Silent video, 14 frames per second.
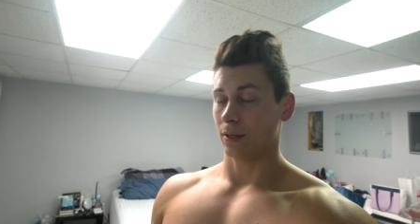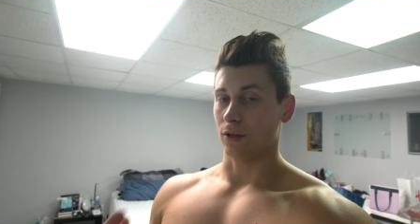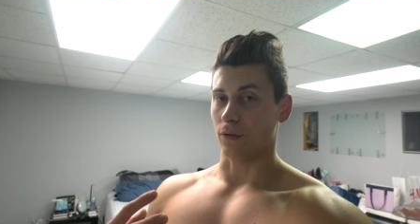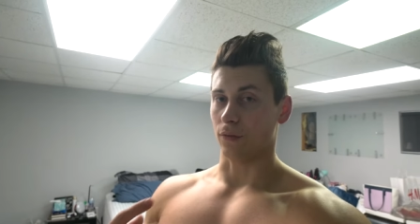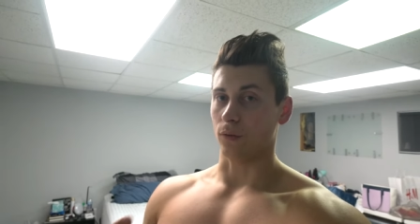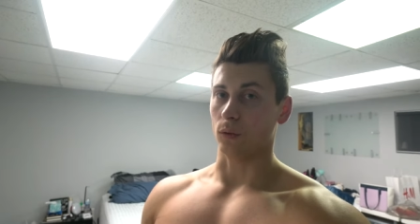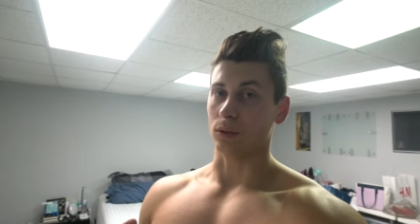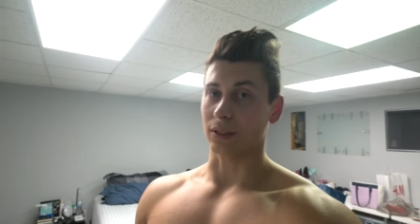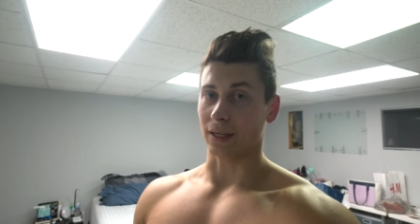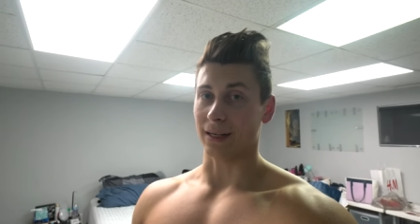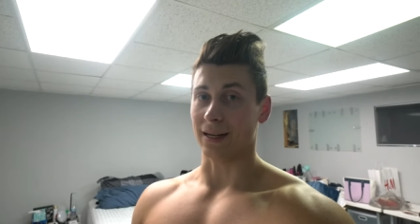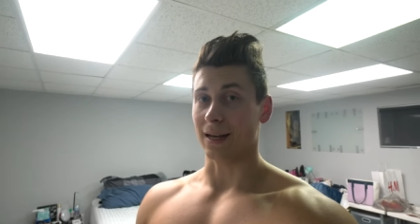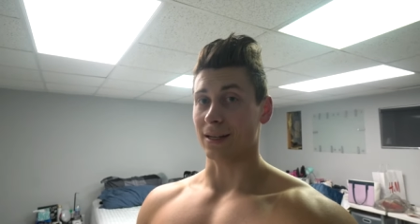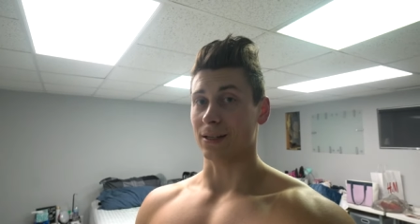your food's got
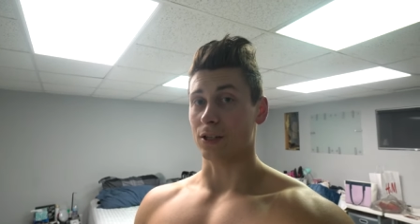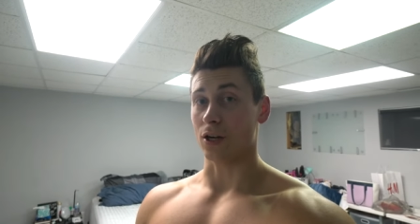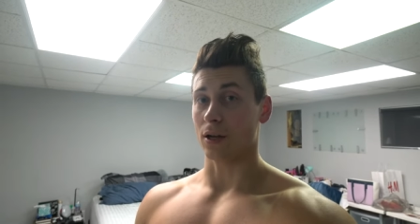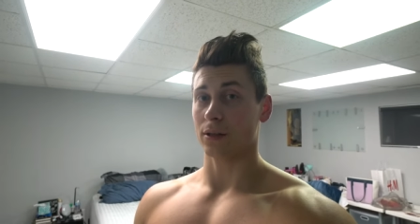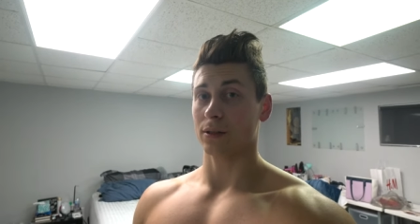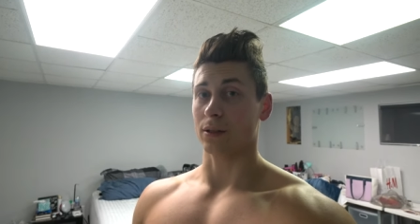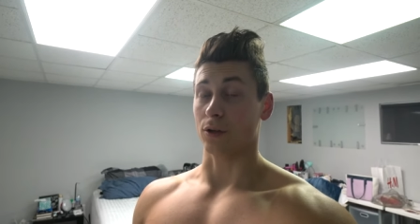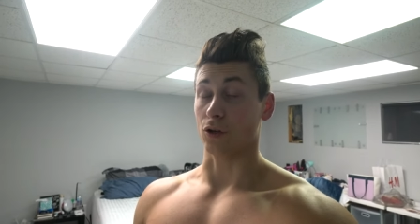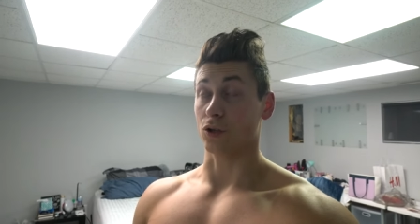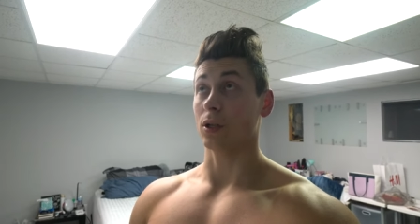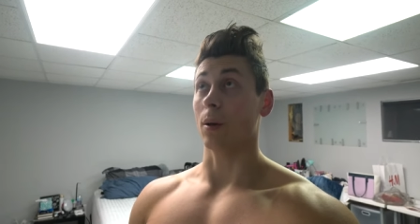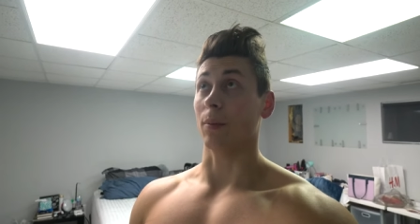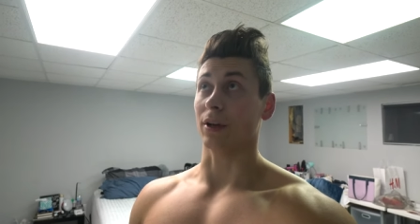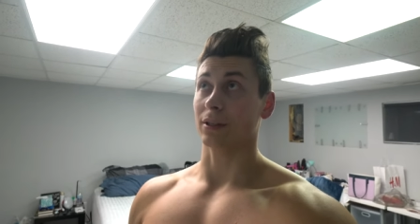to digest or your
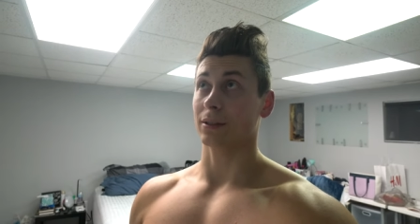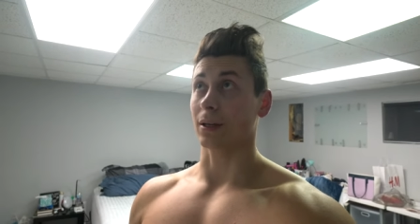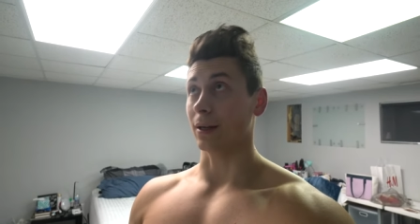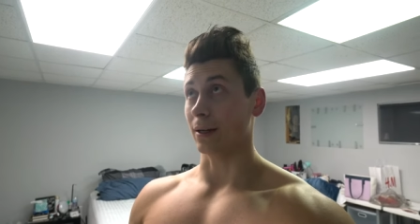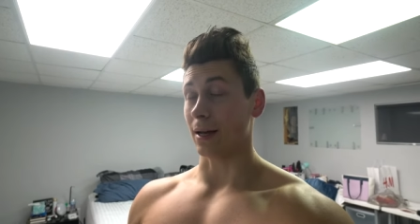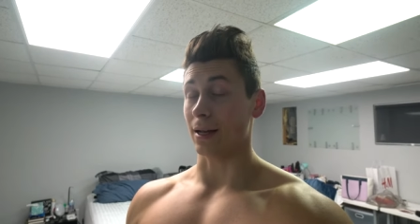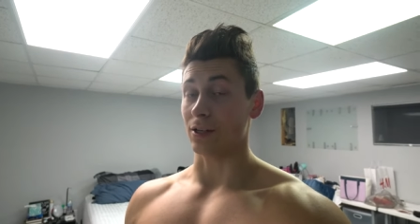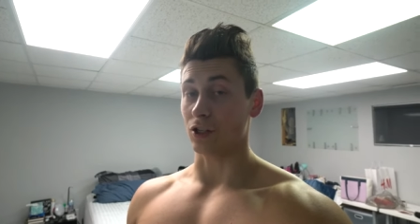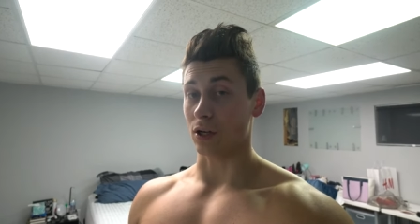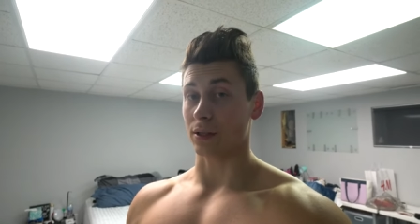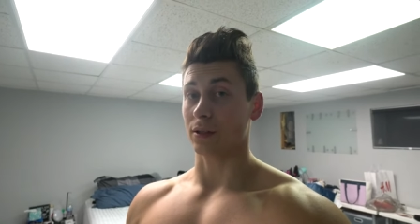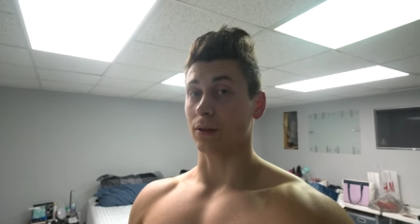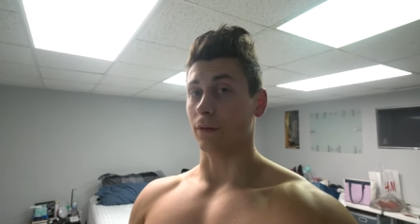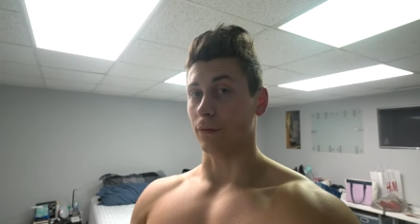stomach's got to digest the